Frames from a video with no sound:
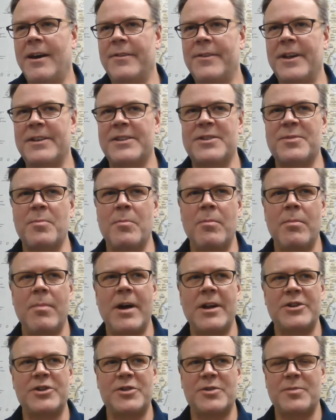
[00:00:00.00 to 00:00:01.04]
that's
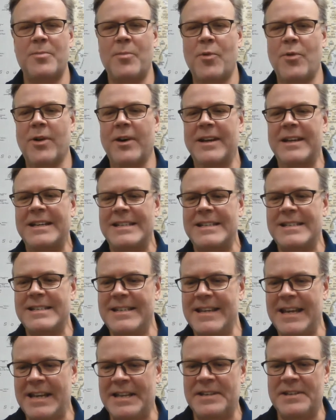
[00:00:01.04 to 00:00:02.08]
much more
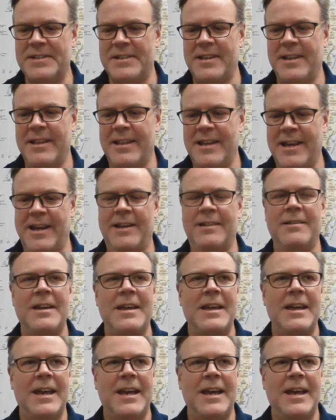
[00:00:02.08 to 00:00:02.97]
condensed than that.